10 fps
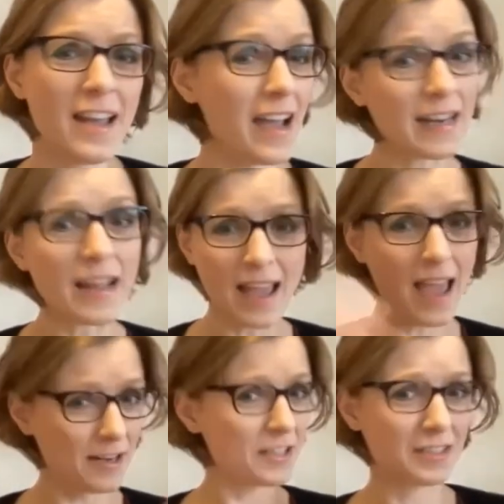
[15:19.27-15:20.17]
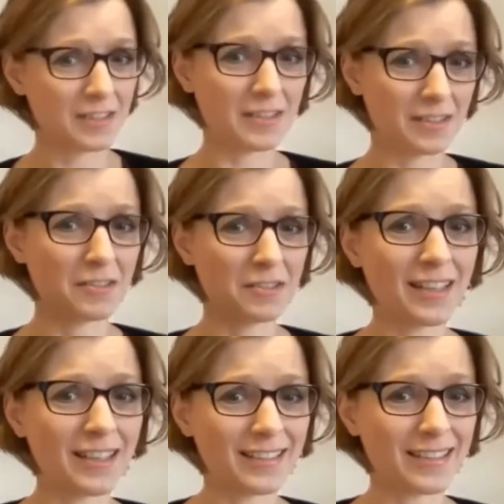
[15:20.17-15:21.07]
And just to
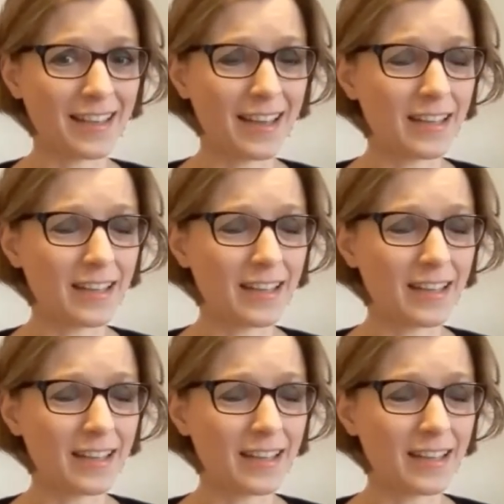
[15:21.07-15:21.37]
say again,